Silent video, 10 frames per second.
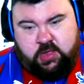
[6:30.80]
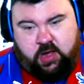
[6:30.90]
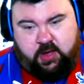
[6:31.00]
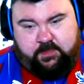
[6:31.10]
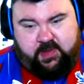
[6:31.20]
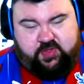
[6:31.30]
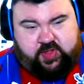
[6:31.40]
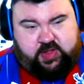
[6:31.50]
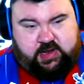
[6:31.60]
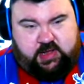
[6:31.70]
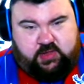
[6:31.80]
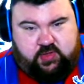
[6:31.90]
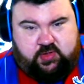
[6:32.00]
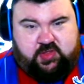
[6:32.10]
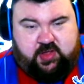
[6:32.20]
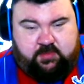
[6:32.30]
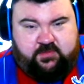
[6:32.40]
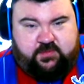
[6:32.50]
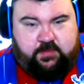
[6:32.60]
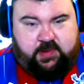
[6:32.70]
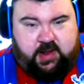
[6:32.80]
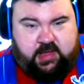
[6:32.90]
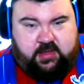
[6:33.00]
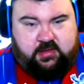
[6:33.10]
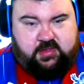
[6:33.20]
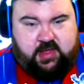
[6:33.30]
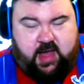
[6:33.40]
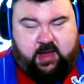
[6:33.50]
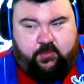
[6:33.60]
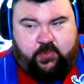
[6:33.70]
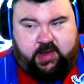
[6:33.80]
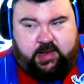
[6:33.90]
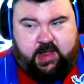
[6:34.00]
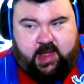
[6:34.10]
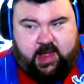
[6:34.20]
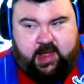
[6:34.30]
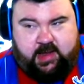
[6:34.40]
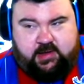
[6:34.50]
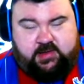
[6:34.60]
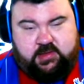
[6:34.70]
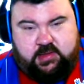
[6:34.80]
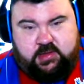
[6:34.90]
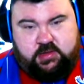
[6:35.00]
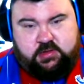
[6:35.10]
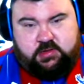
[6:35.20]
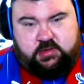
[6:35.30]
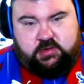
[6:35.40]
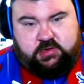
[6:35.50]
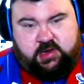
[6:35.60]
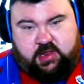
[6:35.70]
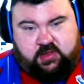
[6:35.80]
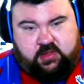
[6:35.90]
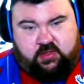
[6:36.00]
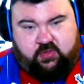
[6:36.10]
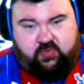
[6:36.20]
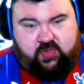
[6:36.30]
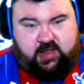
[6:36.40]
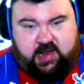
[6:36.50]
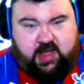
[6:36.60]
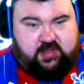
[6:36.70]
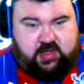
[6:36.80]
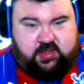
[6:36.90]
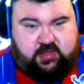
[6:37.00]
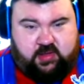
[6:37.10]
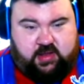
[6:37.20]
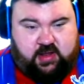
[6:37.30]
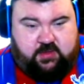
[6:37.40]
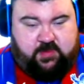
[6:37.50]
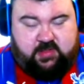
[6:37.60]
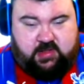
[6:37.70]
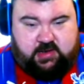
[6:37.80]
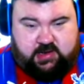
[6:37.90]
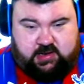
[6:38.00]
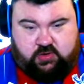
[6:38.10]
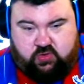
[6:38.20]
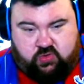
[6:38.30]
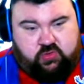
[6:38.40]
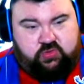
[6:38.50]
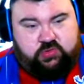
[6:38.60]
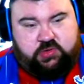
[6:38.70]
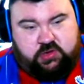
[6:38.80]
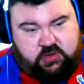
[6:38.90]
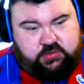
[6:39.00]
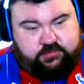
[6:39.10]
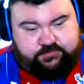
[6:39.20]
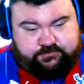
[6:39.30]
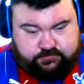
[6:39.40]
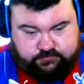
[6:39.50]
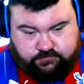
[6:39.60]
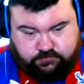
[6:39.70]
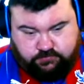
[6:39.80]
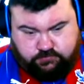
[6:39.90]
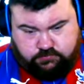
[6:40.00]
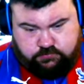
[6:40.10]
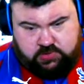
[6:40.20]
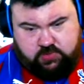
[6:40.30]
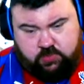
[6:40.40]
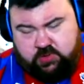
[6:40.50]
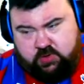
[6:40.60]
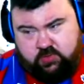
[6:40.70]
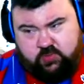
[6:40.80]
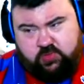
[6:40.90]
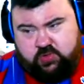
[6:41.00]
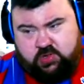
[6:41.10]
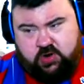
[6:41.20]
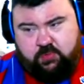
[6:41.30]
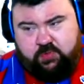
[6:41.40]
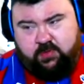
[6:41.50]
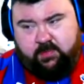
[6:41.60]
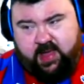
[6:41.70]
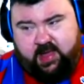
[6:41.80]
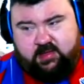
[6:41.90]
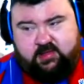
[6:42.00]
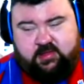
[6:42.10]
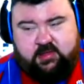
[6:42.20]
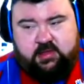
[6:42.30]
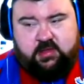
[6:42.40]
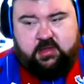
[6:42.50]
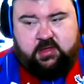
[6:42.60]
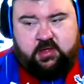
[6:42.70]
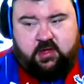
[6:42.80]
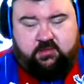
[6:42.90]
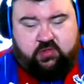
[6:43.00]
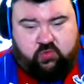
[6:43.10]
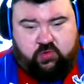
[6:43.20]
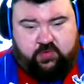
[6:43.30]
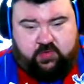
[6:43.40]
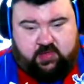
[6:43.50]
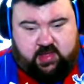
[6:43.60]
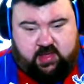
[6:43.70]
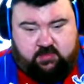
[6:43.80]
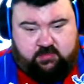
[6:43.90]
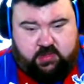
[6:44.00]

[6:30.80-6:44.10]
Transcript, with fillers: I basically took some of the players and went and did the Let's Get Started SBC. I did it all, you know. So what we're going to do is we're just going to open the packs. I've sorted the team